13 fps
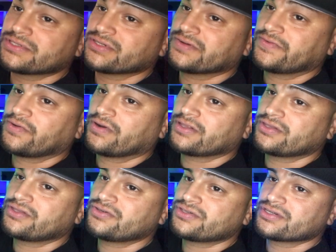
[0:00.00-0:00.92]
So if you want to
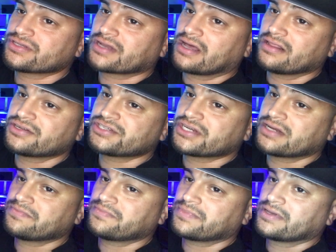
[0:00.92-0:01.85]
do just color
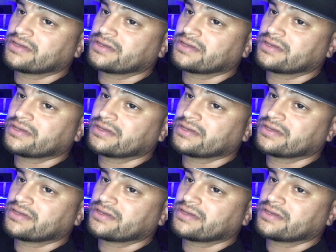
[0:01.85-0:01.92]
jump,